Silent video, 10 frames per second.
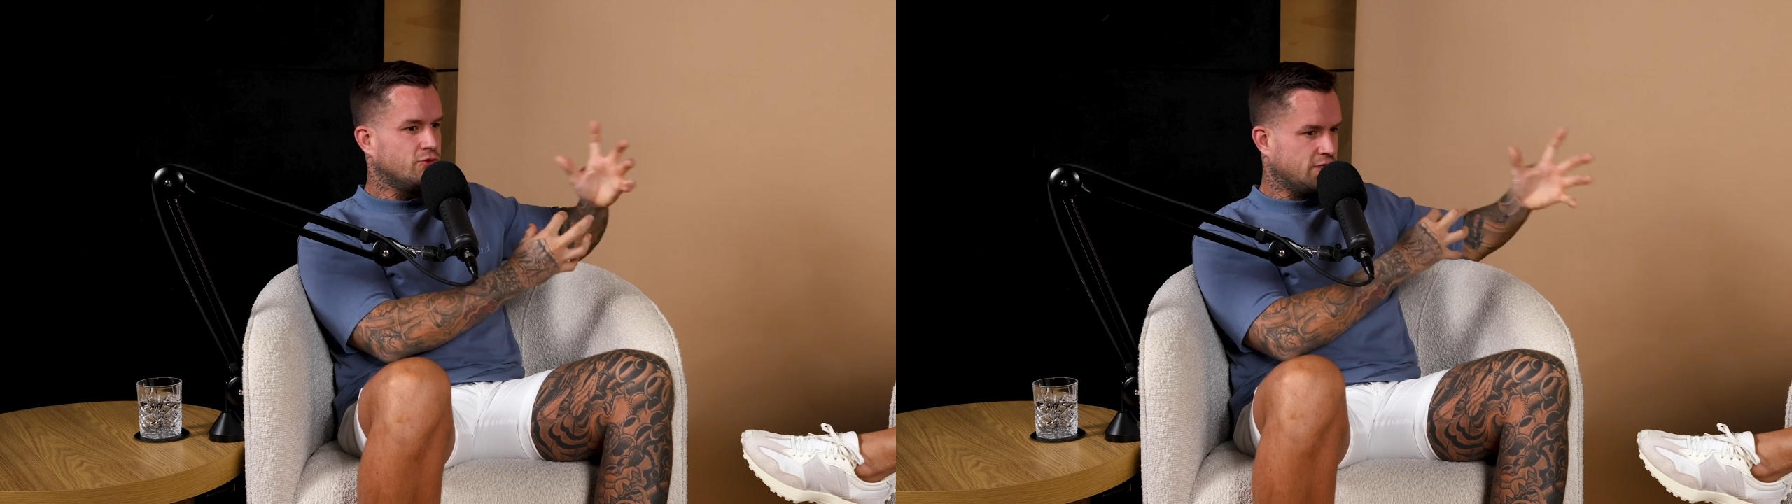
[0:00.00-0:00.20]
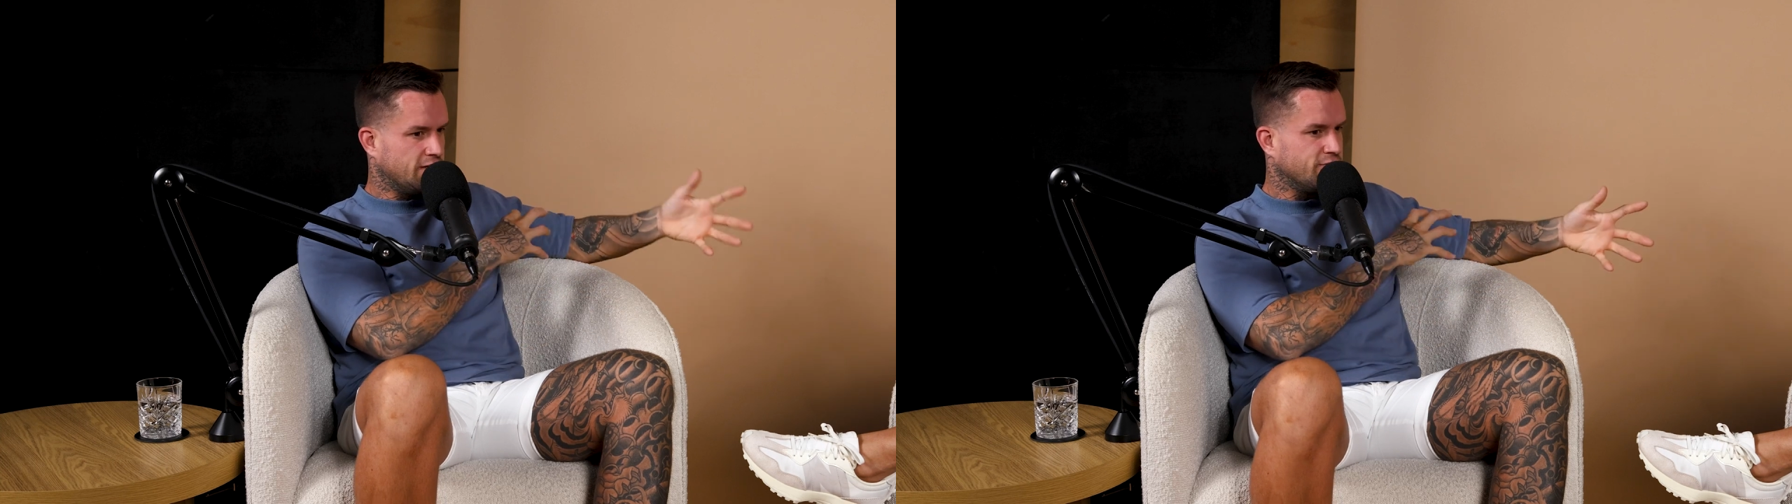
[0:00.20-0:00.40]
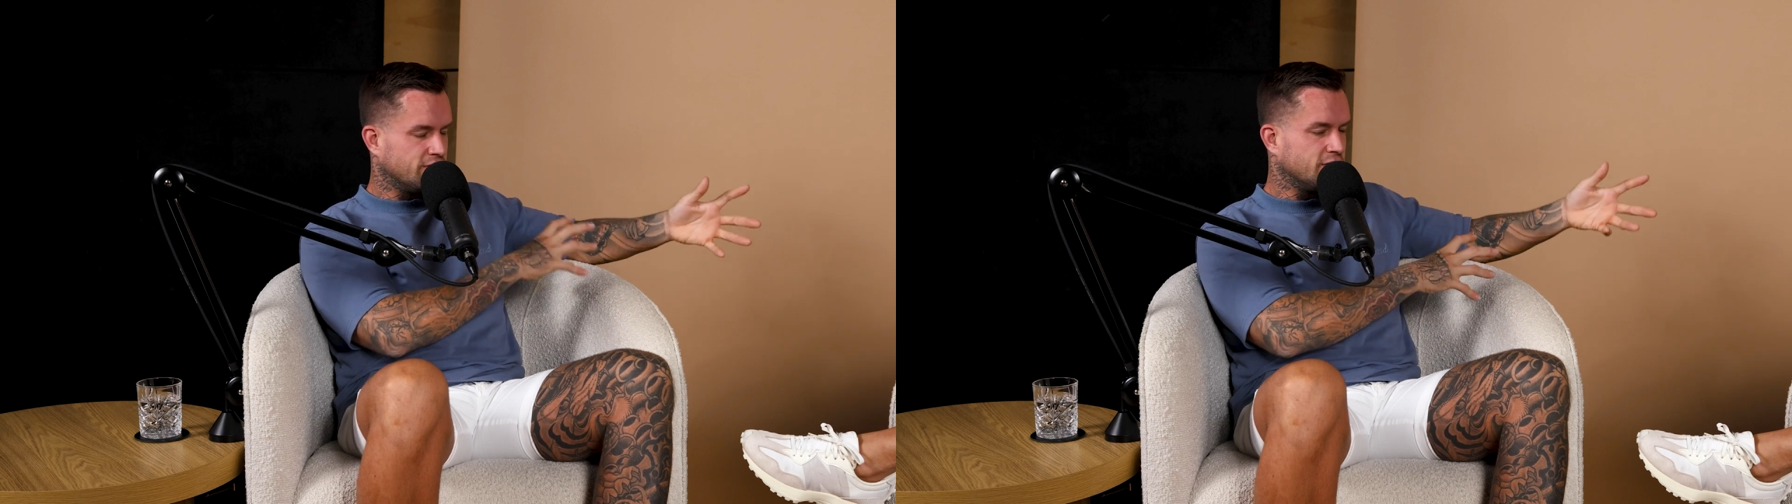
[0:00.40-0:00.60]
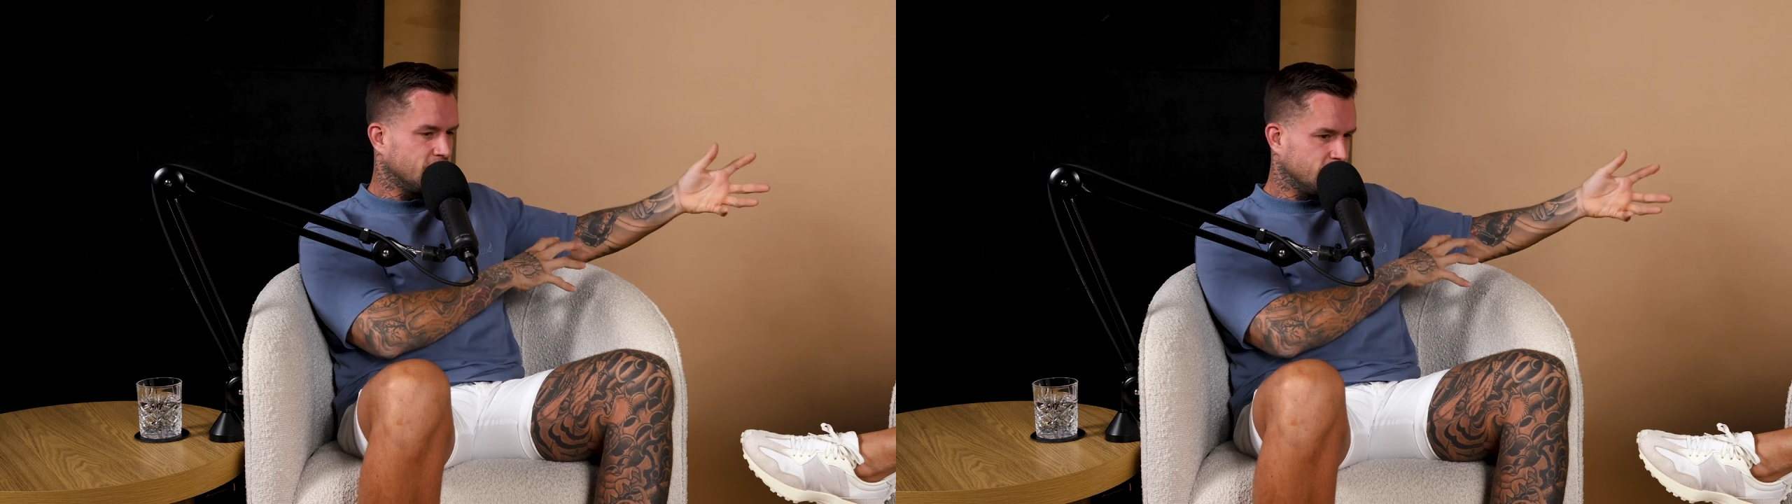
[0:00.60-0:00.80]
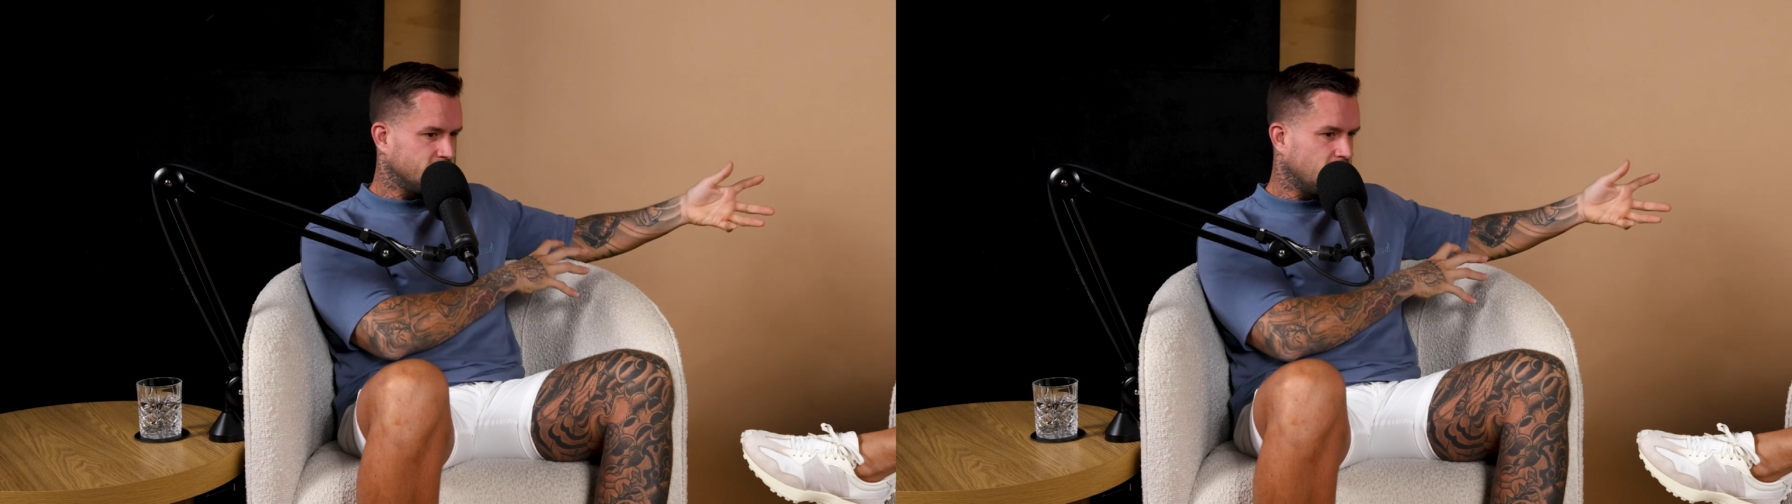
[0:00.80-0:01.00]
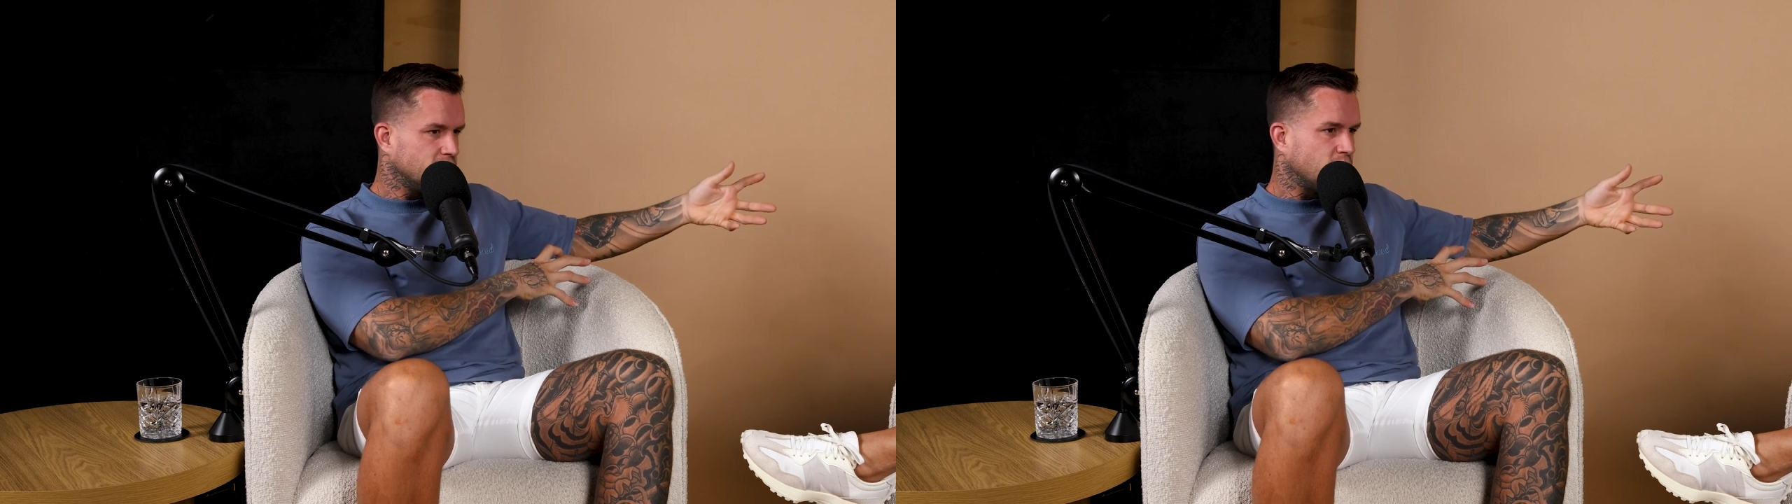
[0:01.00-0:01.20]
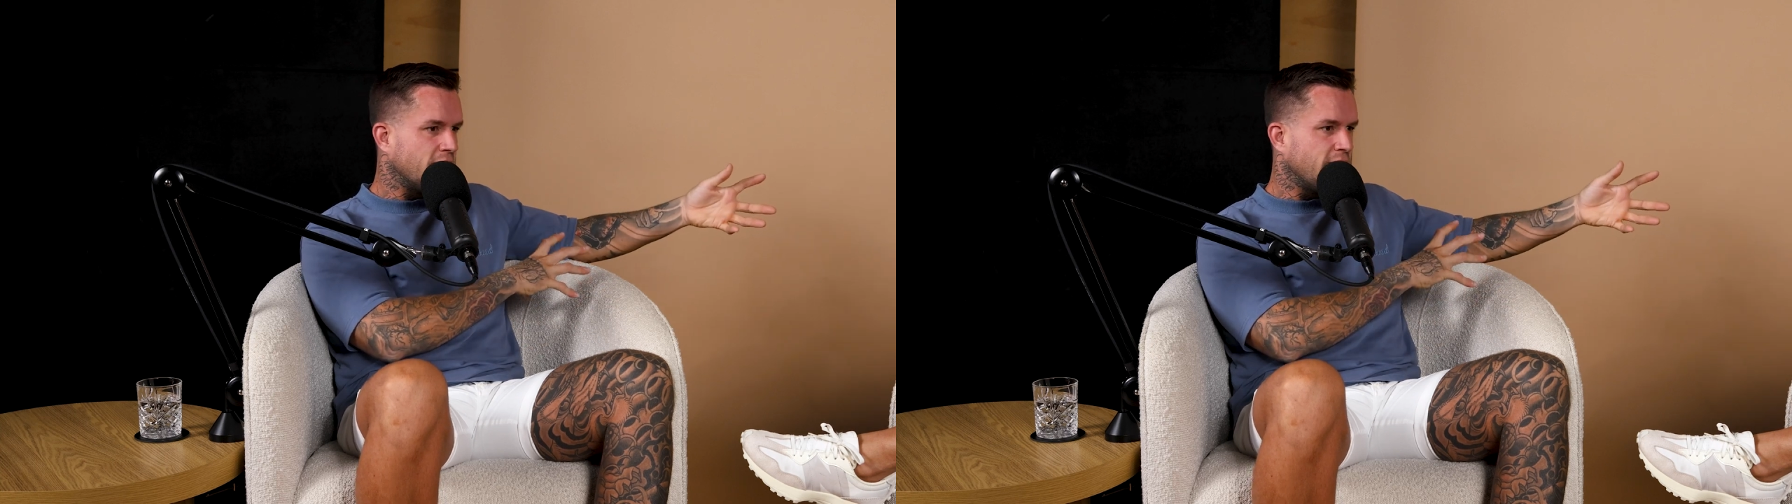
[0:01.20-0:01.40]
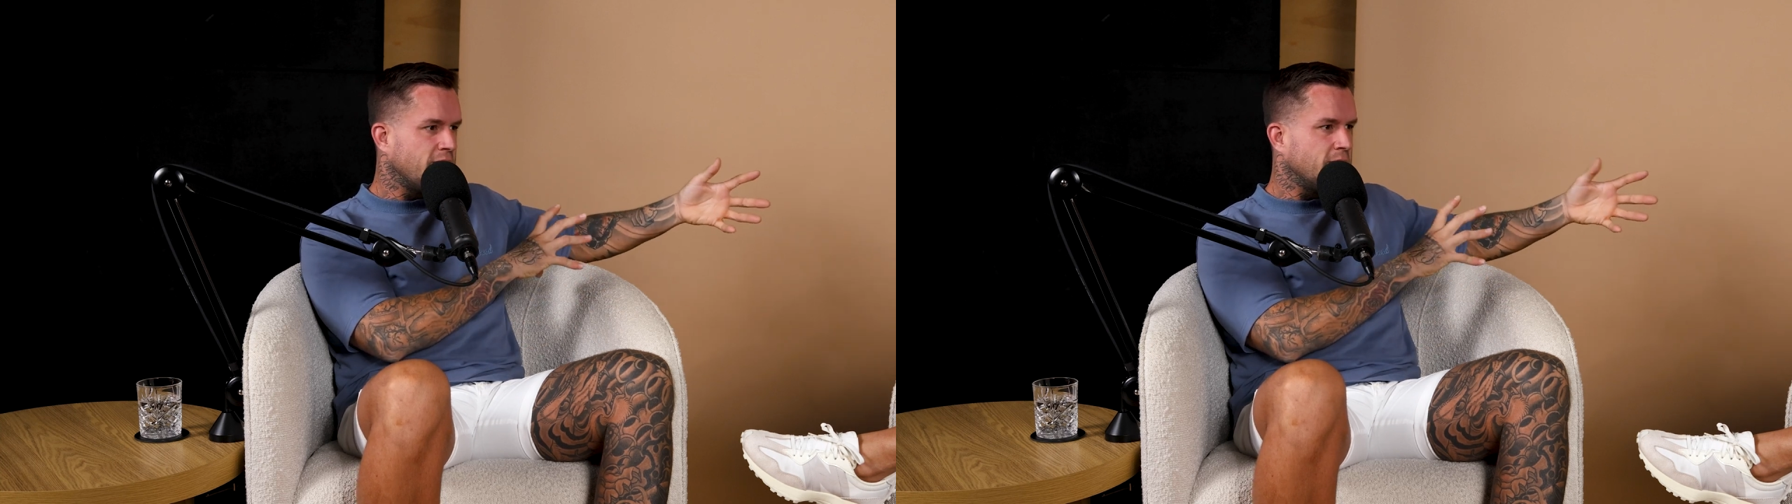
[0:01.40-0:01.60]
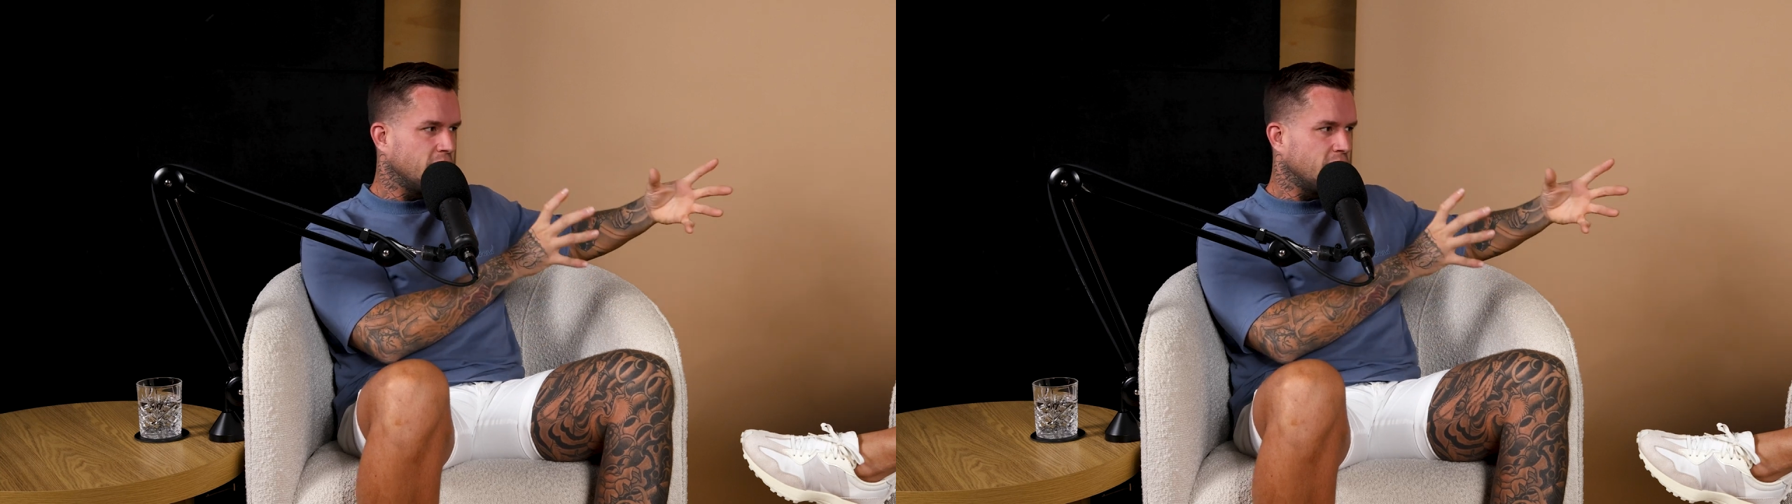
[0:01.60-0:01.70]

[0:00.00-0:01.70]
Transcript: delivering a good result's one thing,